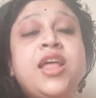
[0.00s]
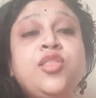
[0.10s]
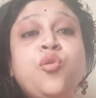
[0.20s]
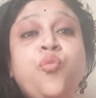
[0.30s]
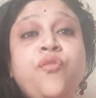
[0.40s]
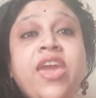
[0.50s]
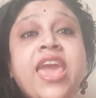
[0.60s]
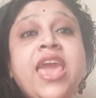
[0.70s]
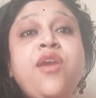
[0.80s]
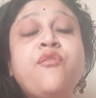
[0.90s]
the
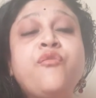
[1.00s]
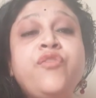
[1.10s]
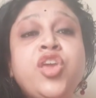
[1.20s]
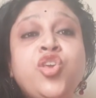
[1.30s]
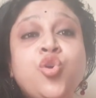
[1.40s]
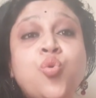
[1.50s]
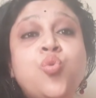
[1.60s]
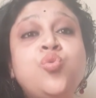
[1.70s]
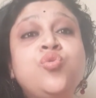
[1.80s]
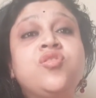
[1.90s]
way we
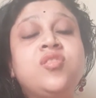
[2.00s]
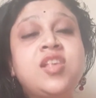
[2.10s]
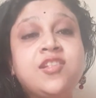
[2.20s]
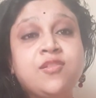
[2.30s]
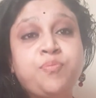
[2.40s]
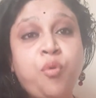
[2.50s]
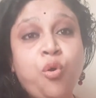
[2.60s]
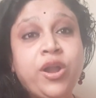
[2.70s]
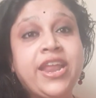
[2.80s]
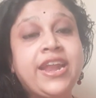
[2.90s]
use this
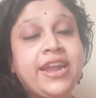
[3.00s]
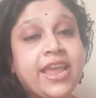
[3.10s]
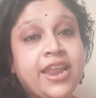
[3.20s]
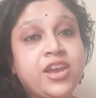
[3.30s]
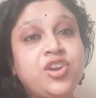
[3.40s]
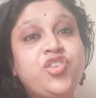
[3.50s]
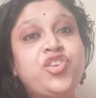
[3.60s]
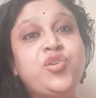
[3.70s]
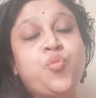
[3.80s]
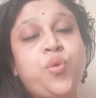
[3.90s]
potent
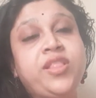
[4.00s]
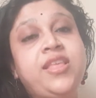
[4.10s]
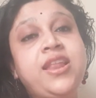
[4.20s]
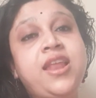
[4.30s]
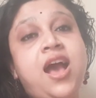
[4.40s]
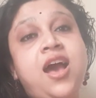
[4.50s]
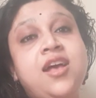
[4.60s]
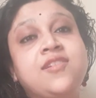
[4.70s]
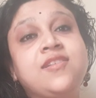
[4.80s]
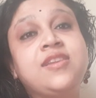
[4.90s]
energy within
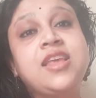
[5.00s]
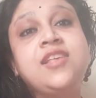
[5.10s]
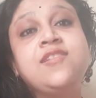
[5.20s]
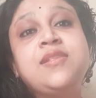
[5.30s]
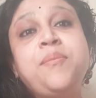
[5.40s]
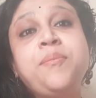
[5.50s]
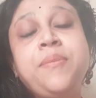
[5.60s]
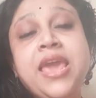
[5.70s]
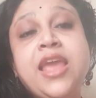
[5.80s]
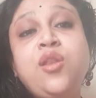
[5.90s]
us is the
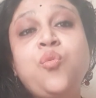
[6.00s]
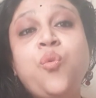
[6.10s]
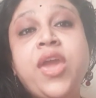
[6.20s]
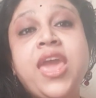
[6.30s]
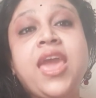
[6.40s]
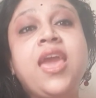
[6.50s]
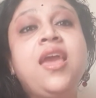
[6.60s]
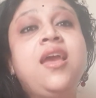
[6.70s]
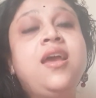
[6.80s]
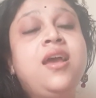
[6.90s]
main way
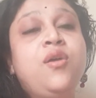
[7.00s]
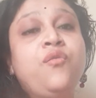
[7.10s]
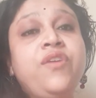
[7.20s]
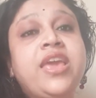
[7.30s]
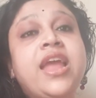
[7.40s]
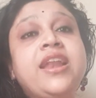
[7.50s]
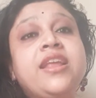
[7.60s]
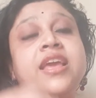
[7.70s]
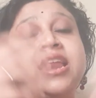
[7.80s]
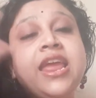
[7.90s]
we can
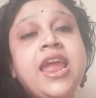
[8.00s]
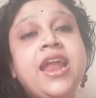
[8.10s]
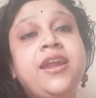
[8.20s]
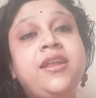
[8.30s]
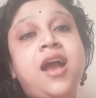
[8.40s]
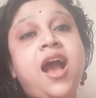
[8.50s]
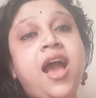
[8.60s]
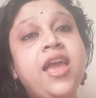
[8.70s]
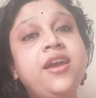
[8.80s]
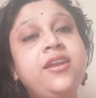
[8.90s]
create
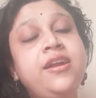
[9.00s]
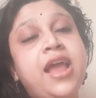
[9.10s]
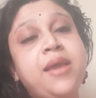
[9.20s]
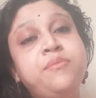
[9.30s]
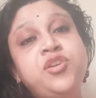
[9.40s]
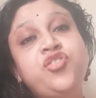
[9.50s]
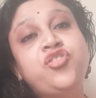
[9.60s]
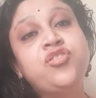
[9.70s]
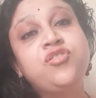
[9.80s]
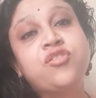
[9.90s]
higher
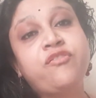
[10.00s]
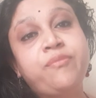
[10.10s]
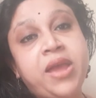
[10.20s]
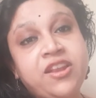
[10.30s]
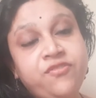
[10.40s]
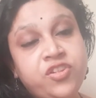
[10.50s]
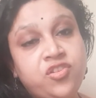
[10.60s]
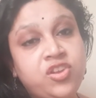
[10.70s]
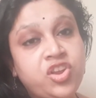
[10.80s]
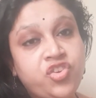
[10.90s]
dimensions of
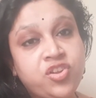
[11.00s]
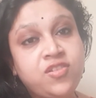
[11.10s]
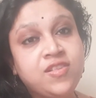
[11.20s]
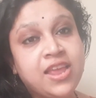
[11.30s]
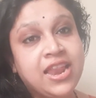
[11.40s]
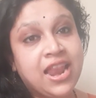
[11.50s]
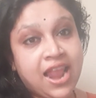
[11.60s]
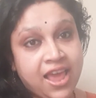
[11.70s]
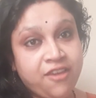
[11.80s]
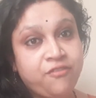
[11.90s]
manifestations in
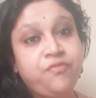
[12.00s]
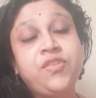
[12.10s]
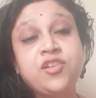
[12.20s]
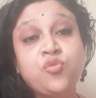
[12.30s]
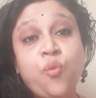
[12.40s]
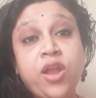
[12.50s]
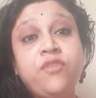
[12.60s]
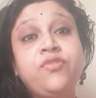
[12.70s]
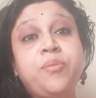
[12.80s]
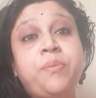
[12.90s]
life. That's one
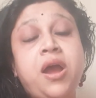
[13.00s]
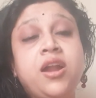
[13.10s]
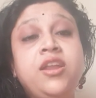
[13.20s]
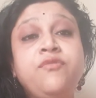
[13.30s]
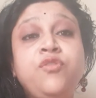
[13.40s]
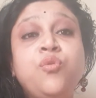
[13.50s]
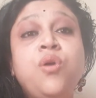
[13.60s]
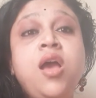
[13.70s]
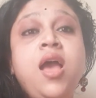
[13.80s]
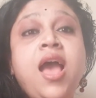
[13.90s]
of the part. If you
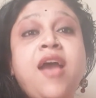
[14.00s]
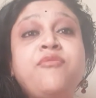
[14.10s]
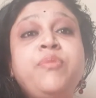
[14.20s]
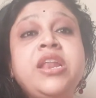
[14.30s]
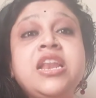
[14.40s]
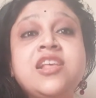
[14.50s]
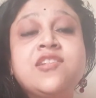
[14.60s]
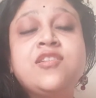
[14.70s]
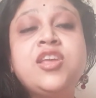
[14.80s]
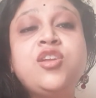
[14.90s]
have been
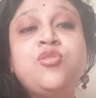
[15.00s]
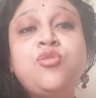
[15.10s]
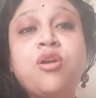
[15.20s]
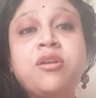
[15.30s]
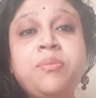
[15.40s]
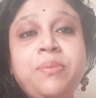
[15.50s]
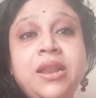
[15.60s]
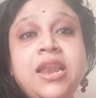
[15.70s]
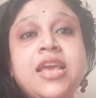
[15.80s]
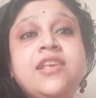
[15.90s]
listening to Dr.
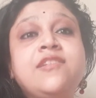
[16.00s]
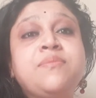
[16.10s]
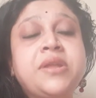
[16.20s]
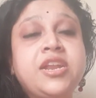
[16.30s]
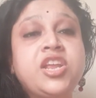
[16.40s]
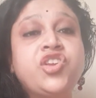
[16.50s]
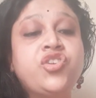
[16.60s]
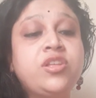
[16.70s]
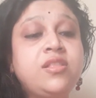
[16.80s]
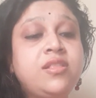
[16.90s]
Pillai's
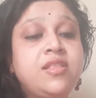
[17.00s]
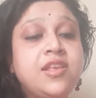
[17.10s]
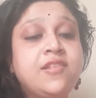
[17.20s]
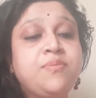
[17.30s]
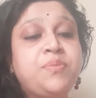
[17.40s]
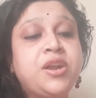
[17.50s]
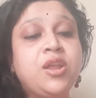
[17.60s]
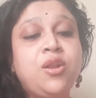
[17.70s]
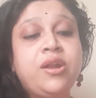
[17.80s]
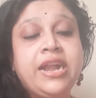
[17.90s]
meditation, this
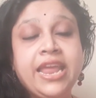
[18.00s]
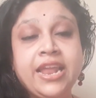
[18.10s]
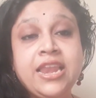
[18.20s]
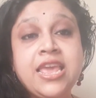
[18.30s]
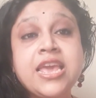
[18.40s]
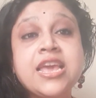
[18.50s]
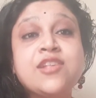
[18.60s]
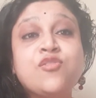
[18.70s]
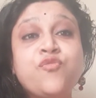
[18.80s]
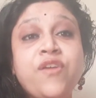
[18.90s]
particular technique
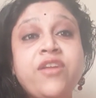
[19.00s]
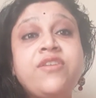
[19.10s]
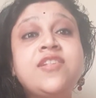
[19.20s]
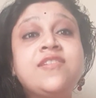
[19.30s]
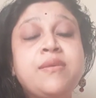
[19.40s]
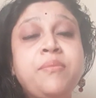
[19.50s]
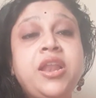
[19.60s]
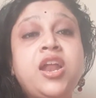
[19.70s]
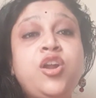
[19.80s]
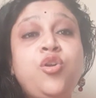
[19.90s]
is very
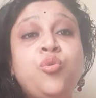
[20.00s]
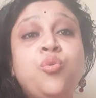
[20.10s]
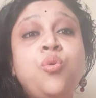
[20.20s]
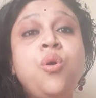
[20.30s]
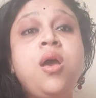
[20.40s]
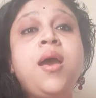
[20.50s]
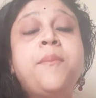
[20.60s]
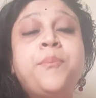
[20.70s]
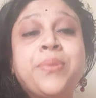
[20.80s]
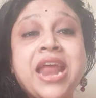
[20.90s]
similar to
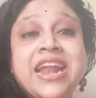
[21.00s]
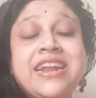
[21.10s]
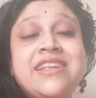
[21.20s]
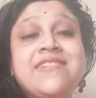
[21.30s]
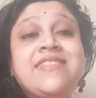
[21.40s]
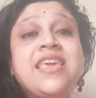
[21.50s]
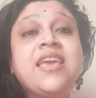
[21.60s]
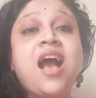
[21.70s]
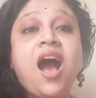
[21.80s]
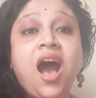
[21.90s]

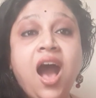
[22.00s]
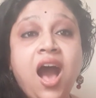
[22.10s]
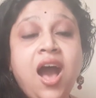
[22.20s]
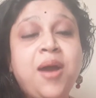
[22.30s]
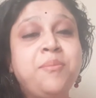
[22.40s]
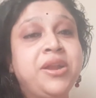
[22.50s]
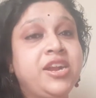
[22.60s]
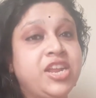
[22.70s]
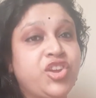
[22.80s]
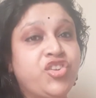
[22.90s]
practicing
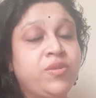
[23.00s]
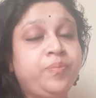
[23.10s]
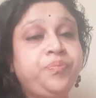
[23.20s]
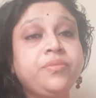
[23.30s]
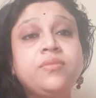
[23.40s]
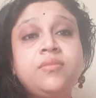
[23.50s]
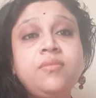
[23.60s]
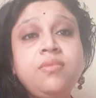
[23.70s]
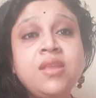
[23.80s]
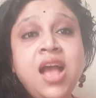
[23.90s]
meditation.
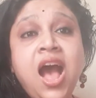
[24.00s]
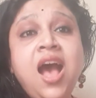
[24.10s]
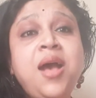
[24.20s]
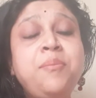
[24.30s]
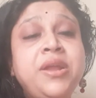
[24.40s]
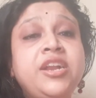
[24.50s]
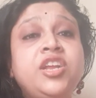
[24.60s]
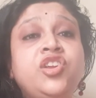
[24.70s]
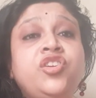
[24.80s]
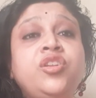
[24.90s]

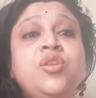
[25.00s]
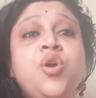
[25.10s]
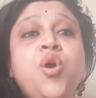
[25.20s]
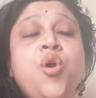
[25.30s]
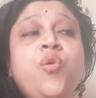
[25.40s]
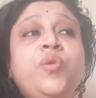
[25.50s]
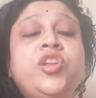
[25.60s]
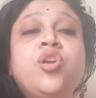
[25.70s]
Meditation, which are